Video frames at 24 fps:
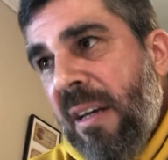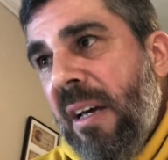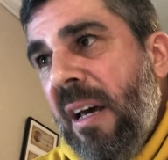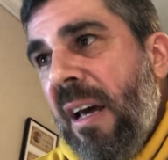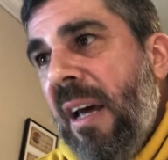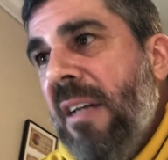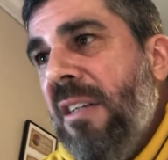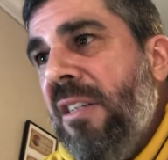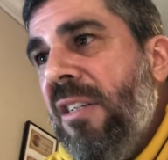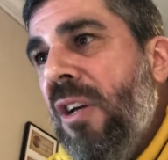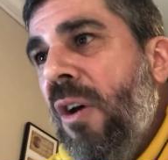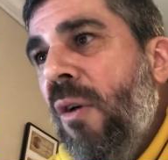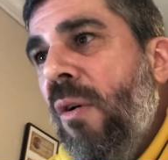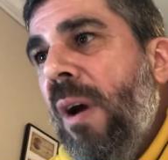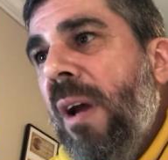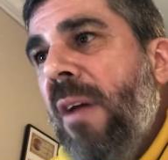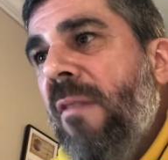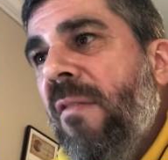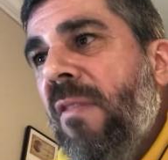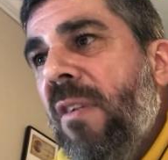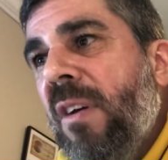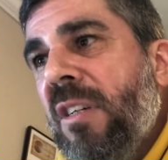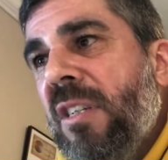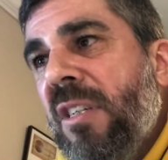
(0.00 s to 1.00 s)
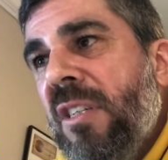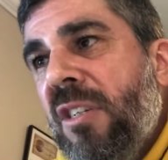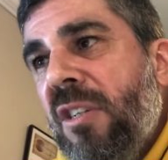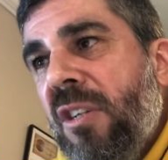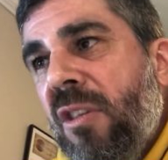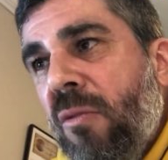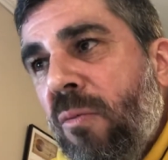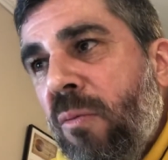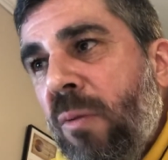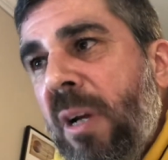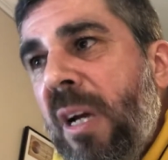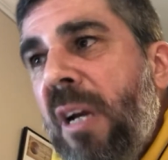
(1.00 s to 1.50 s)
And so in verses
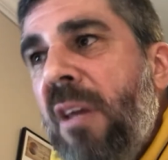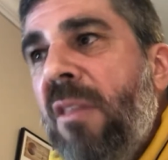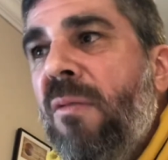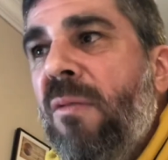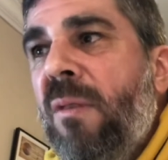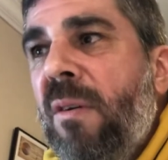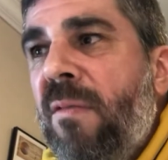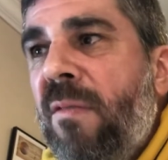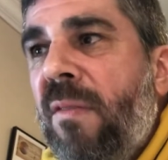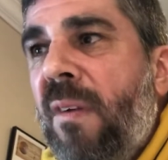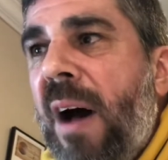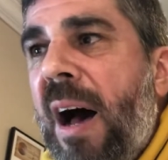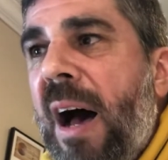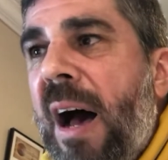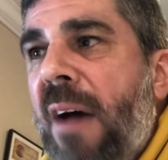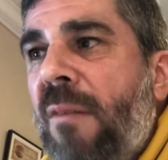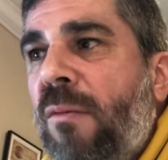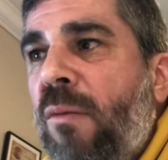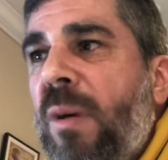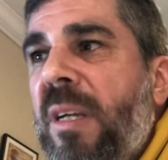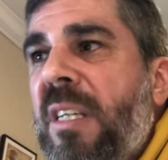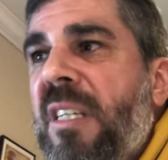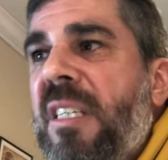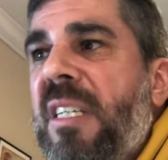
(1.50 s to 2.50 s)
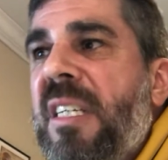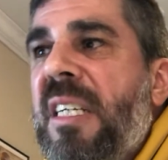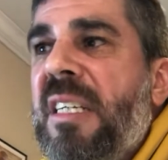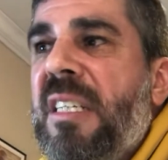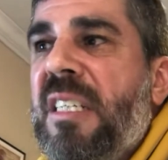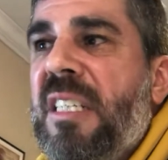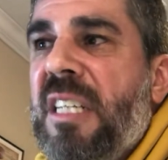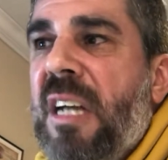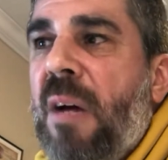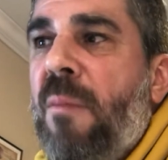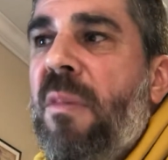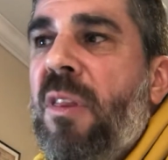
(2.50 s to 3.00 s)
three through five, we see
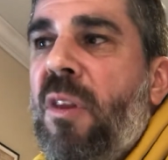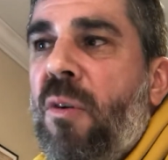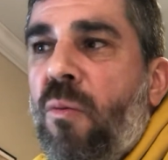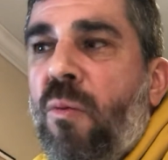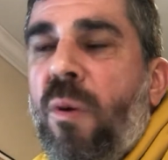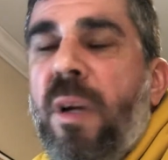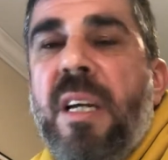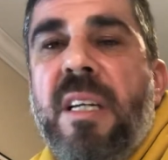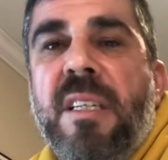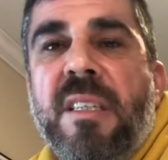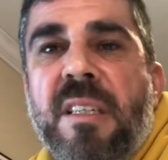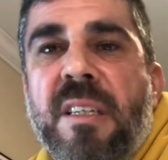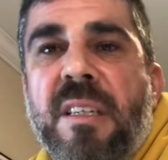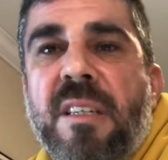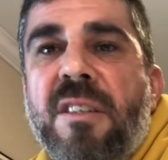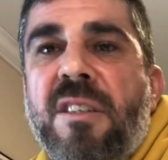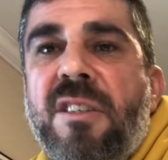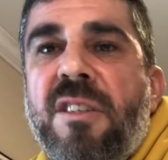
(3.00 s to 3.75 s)
some of the reasons